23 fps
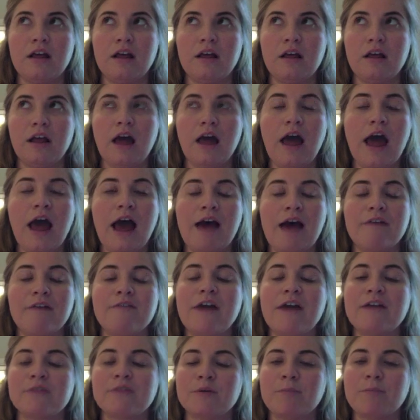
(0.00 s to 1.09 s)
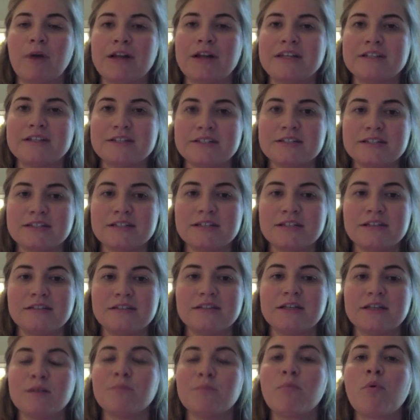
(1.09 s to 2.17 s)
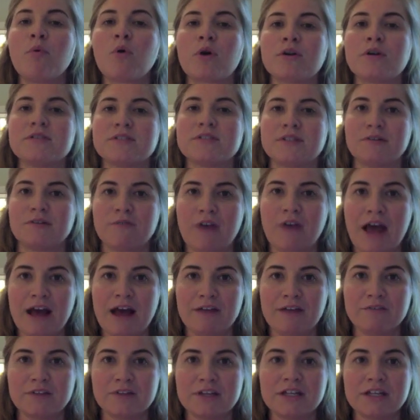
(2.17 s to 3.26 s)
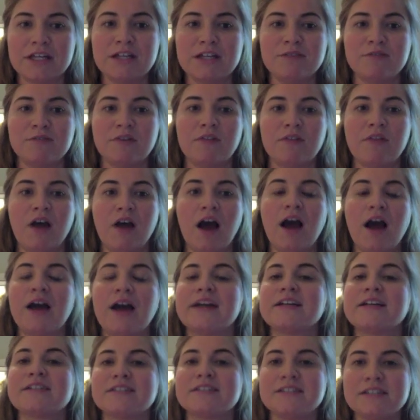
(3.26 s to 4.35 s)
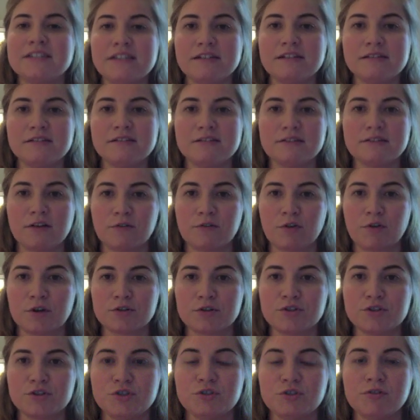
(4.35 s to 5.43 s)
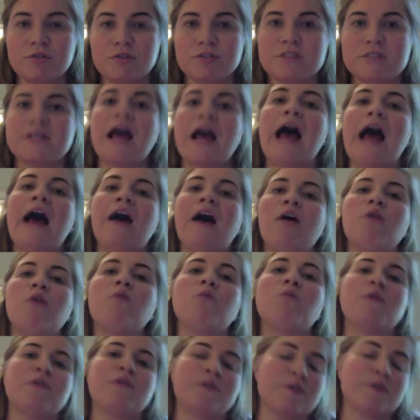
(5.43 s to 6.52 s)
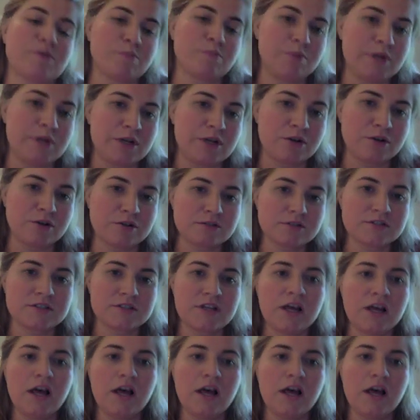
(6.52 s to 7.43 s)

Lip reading: have everybody see the importance of having even the highest needs of our students out with their peers.